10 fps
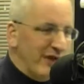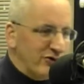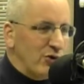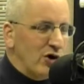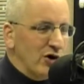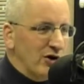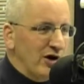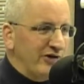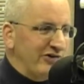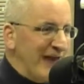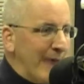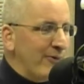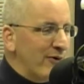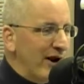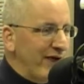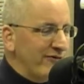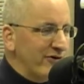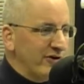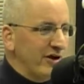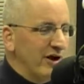But that's one of your losses that happened right
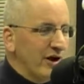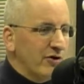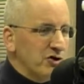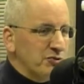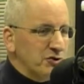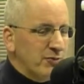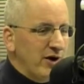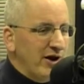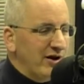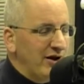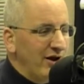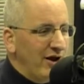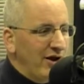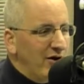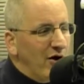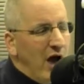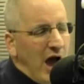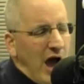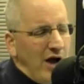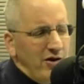after the Christmas break. And
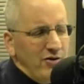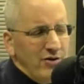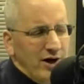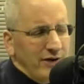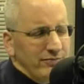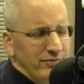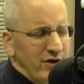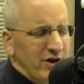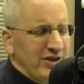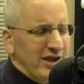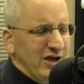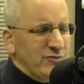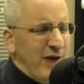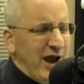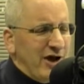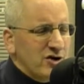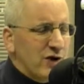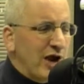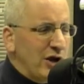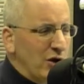how do you get the kids back on
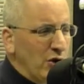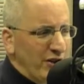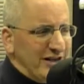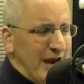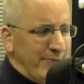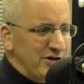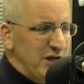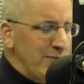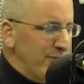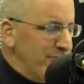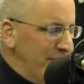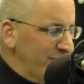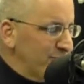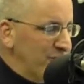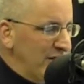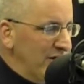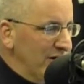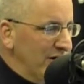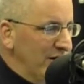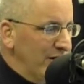track? You know the type of team you play was pretty
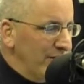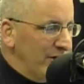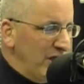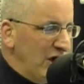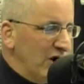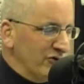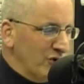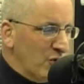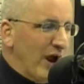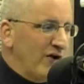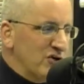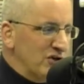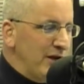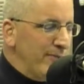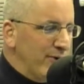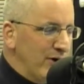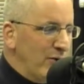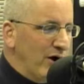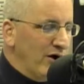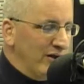good, but you can also ground your team pretty
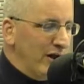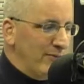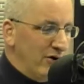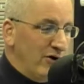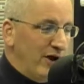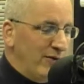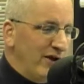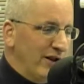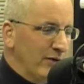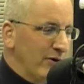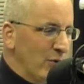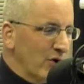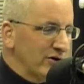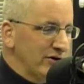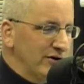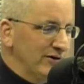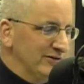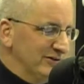well and let them know, hey, we got a little bit of work to do.